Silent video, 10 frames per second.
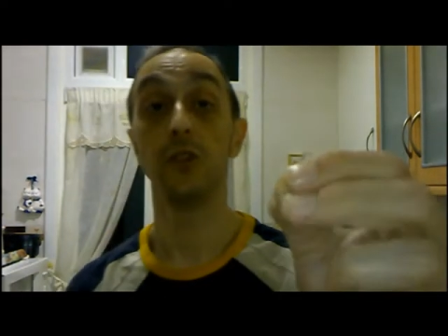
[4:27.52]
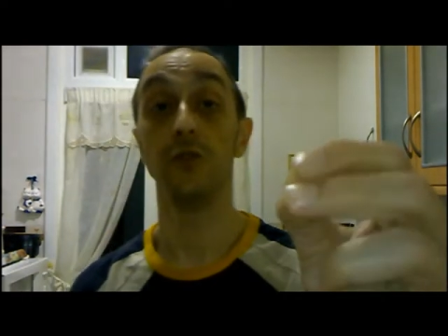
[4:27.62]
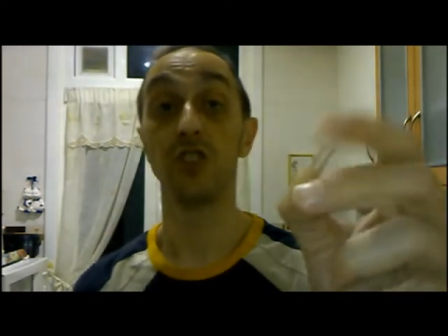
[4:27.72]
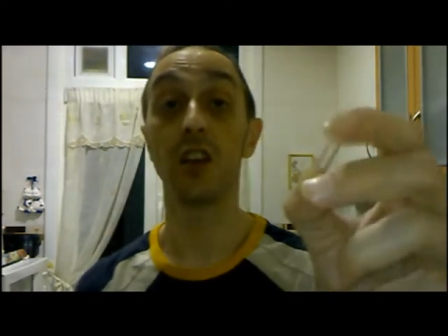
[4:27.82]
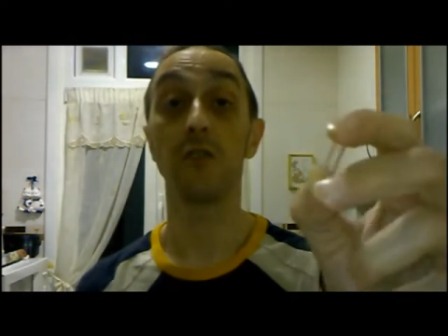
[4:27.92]
It
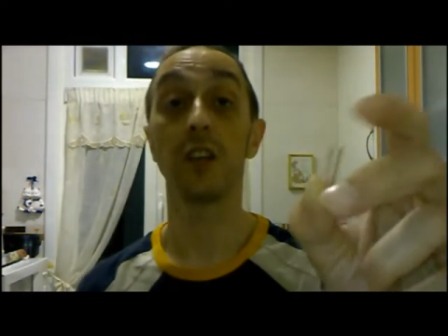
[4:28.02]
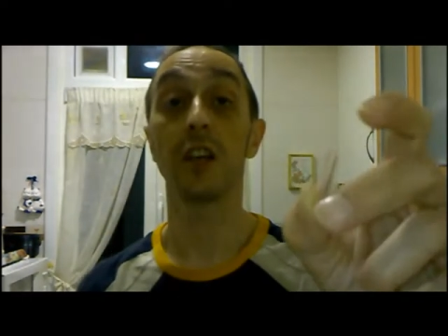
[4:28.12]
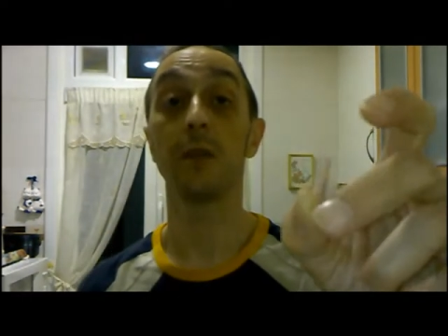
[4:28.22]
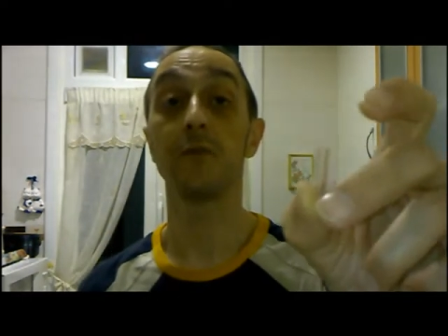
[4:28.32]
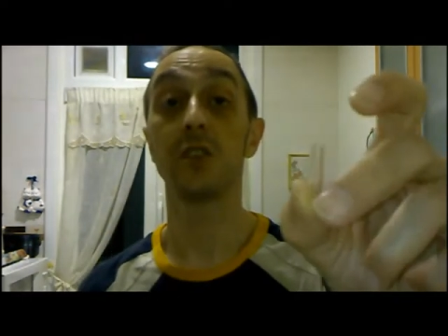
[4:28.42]
generally
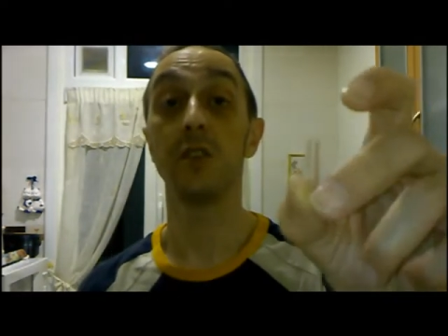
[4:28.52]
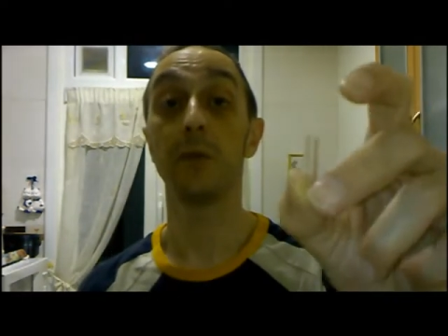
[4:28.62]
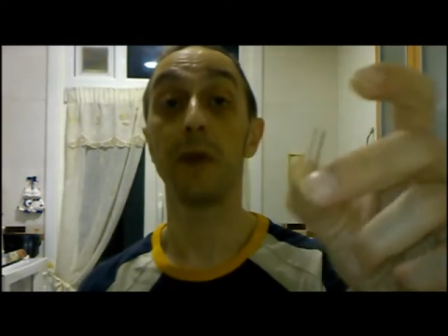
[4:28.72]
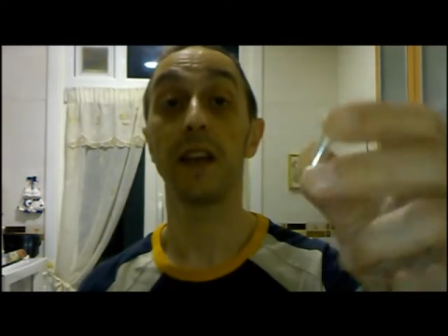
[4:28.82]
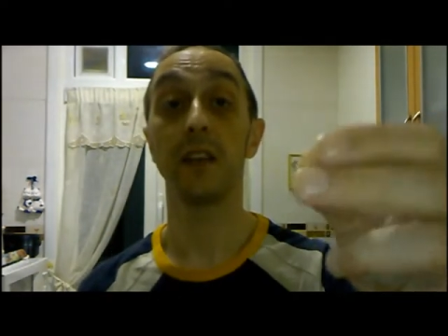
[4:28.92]
comes in
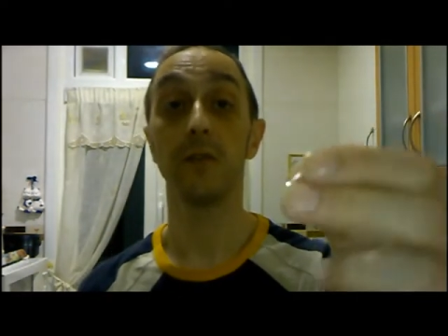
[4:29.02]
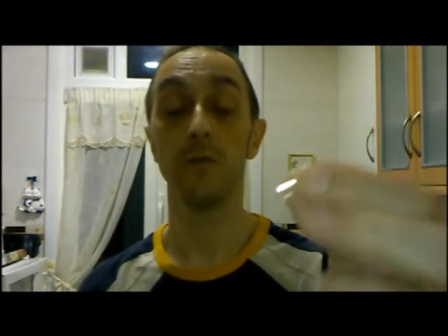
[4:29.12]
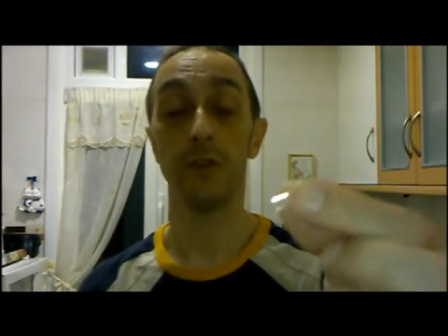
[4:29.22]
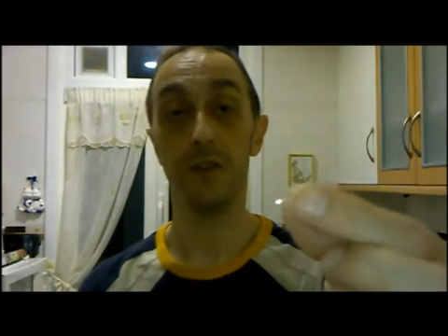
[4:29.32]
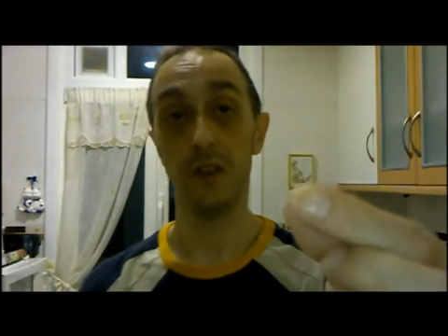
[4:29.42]
the packet
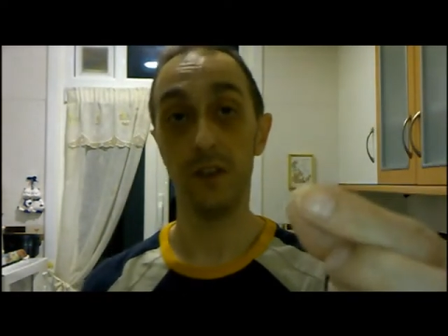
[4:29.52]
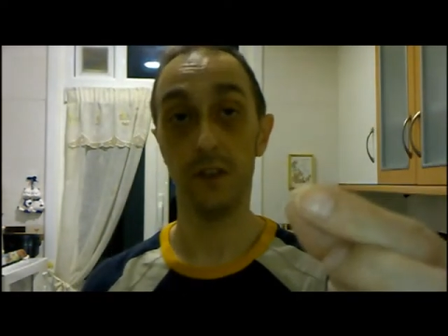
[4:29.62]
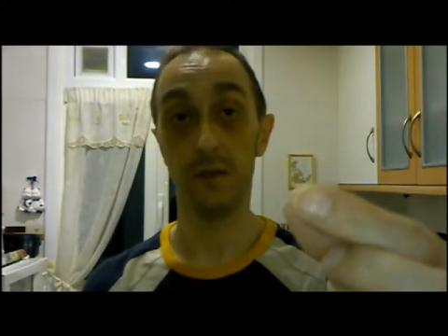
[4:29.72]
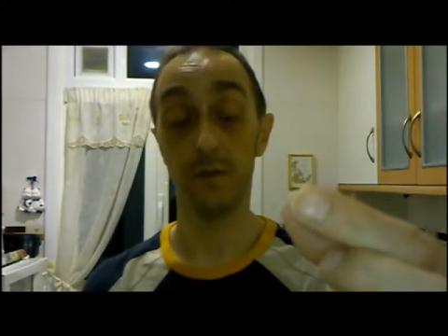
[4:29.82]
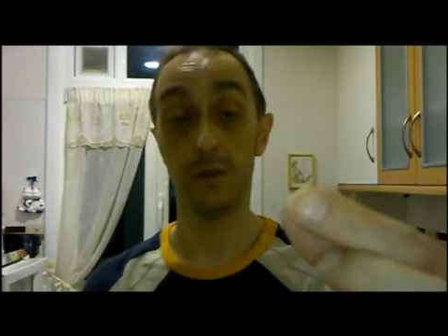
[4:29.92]
with
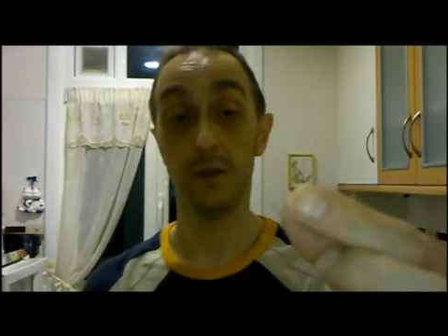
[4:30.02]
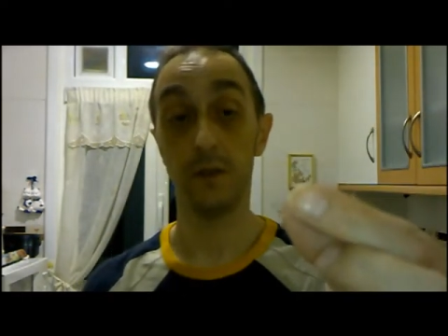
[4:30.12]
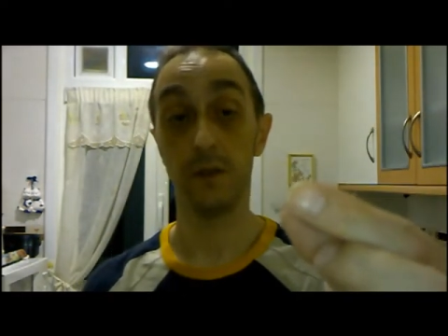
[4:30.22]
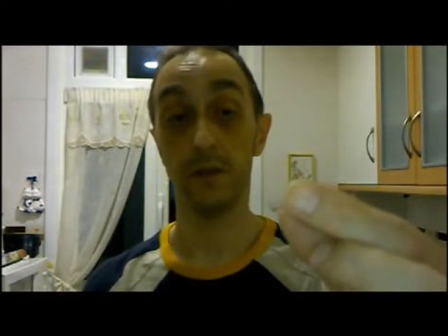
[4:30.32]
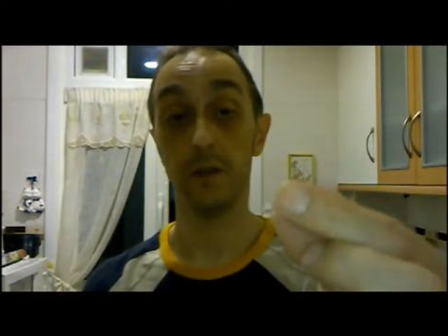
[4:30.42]

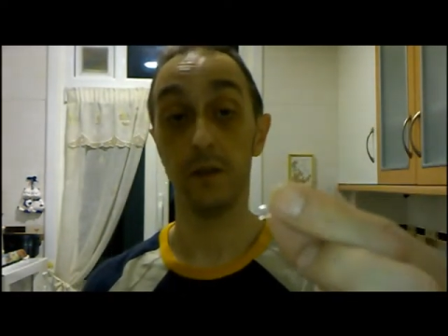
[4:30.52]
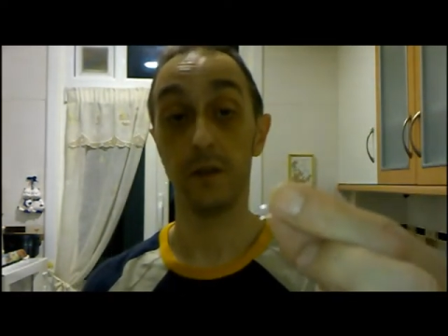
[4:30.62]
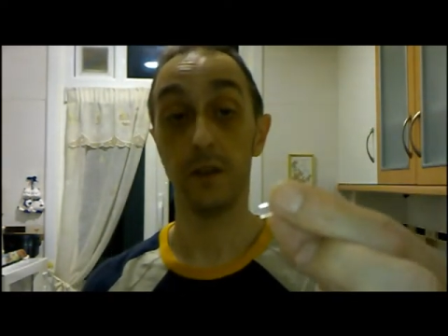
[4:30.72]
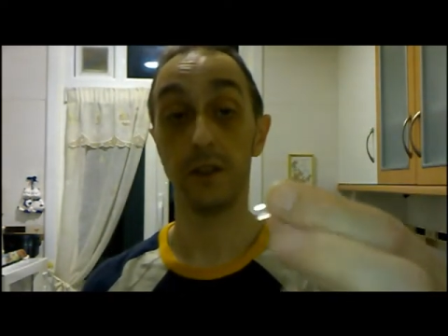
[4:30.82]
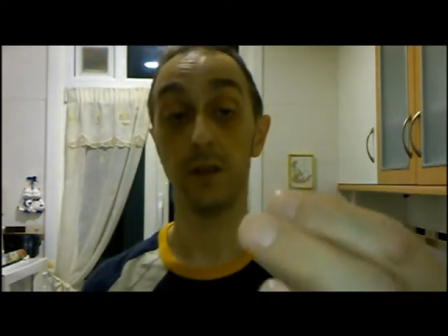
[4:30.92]
the
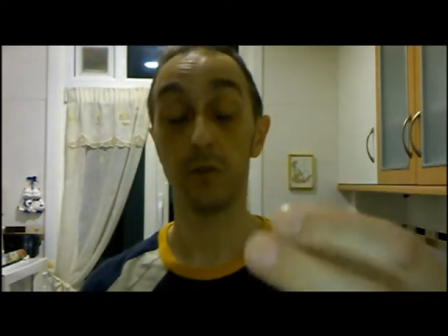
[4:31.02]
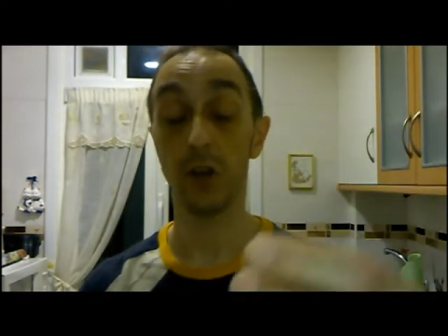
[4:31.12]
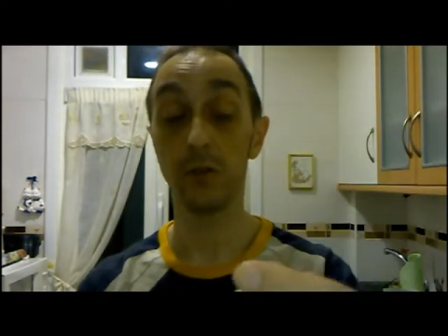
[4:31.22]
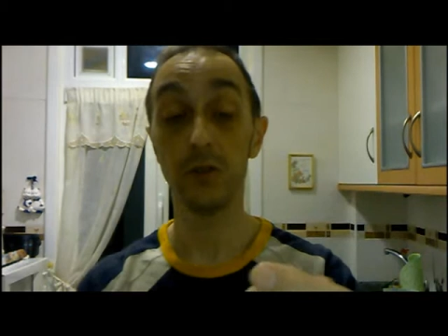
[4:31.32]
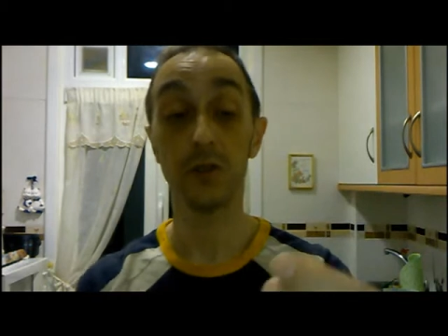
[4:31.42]
tip
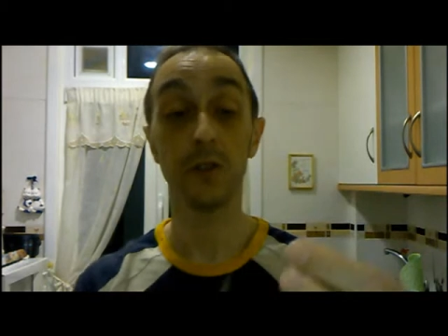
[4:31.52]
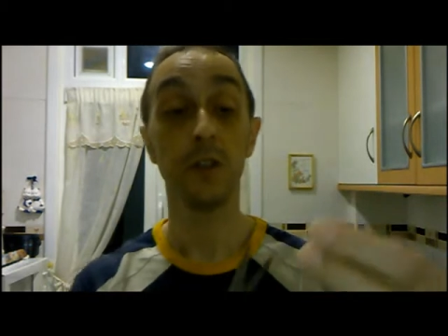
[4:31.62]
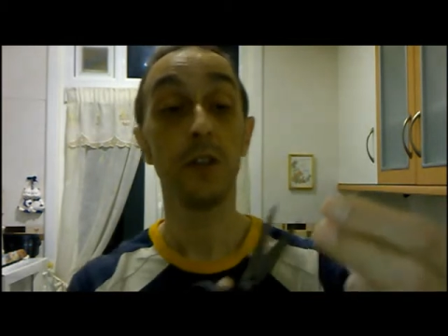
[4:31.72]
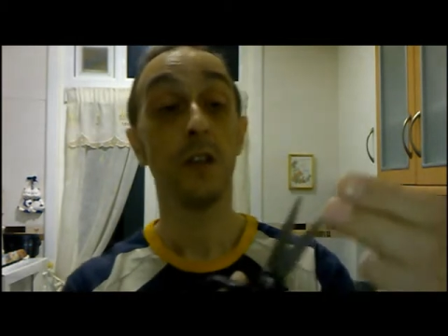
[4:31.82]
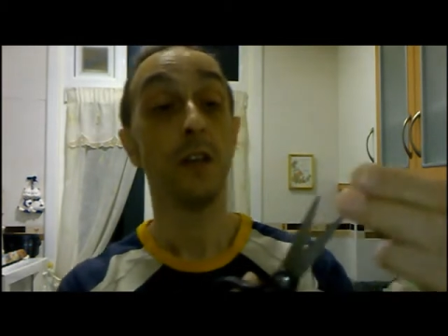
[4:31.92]
glows,
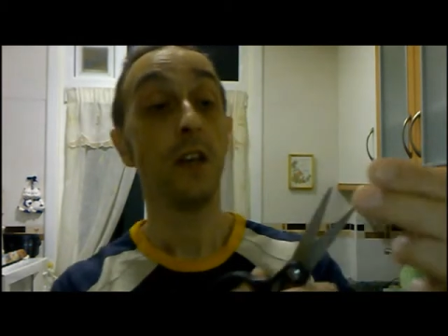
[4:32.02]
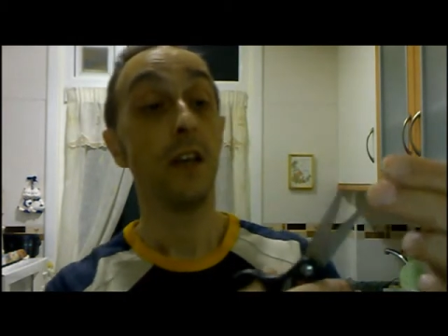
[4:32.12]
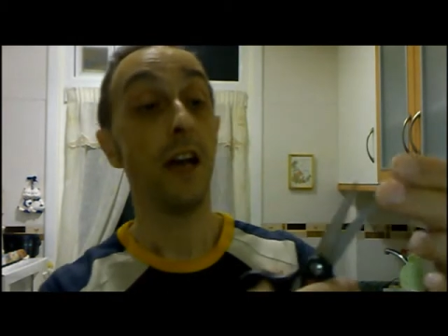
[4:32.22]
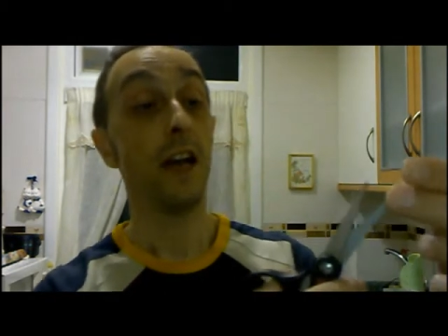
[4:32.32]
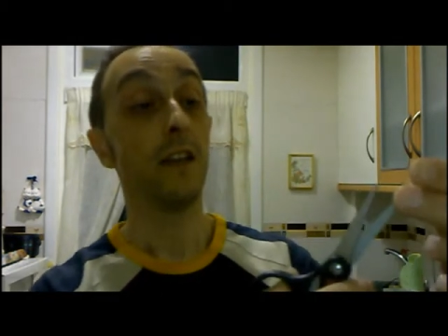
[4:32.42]

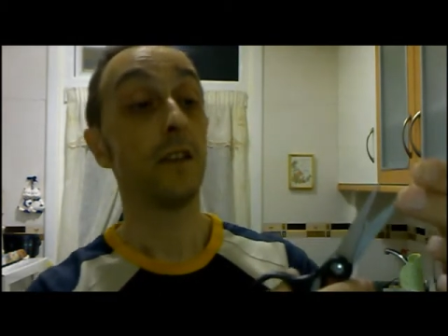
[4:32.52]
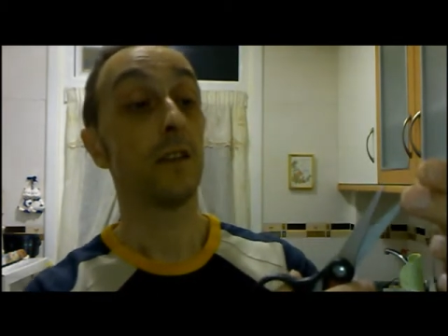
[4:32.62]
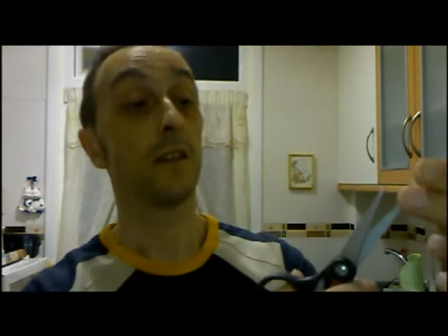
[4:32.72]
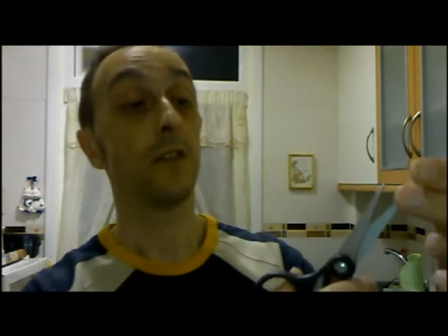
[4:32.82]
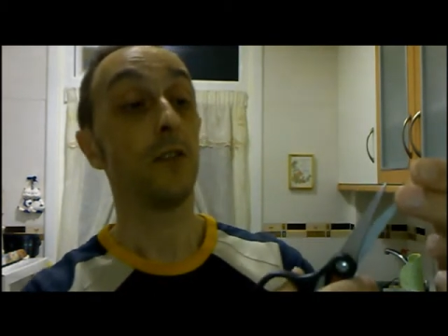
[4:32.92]

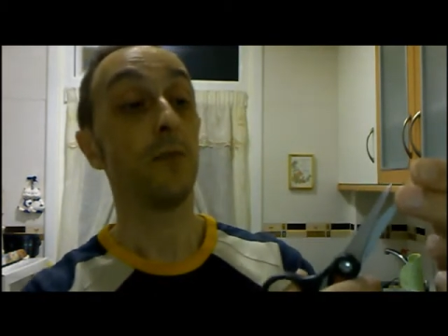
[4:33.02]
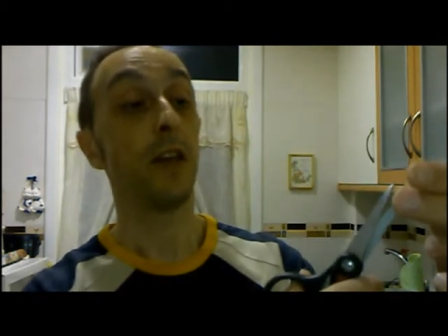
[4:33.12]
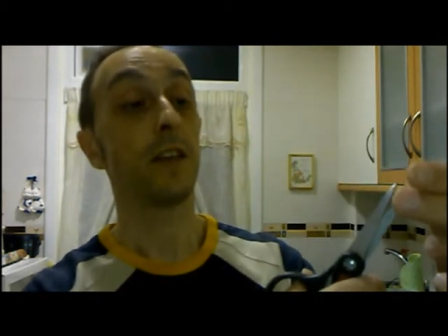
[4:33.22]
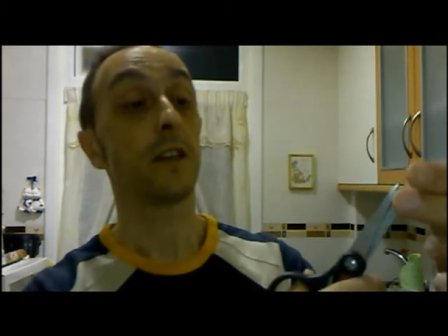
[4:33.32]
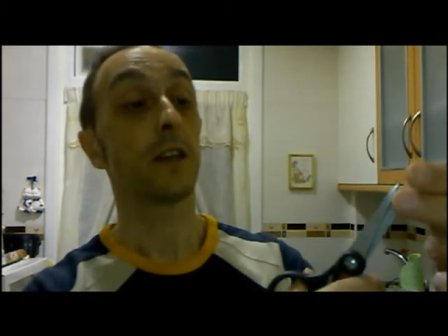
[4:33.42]
and you
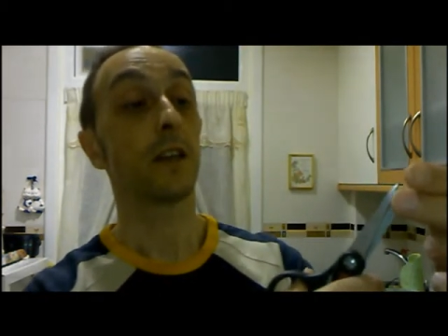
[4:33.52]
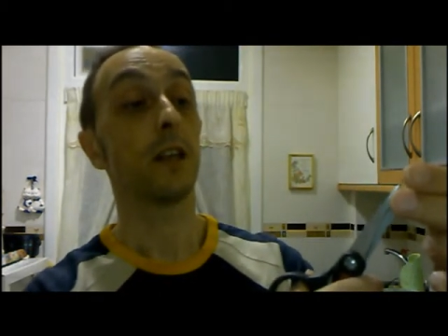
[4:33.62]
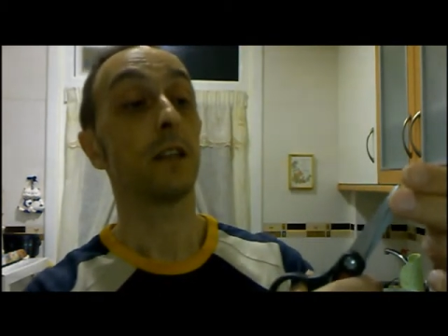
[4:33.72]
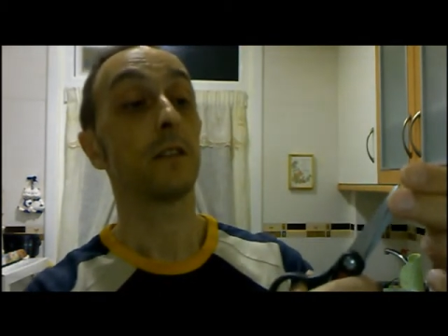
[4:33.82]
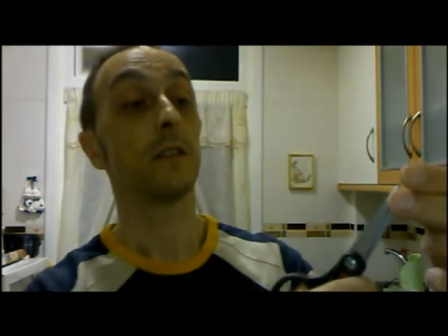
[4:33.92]
make a
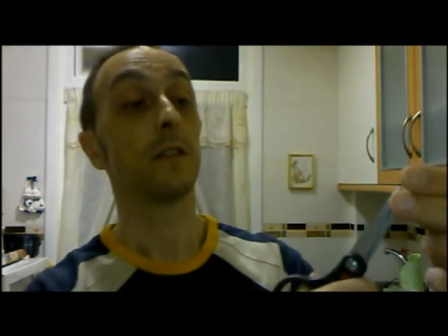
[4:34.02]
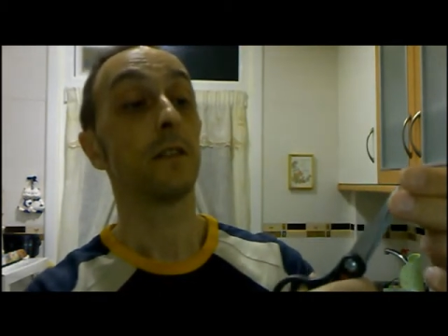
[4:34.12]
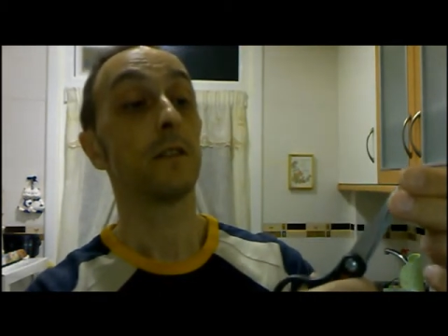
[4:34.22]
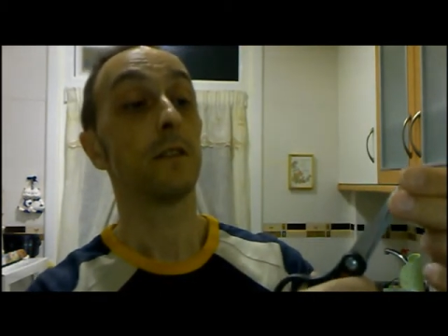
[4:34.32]
cut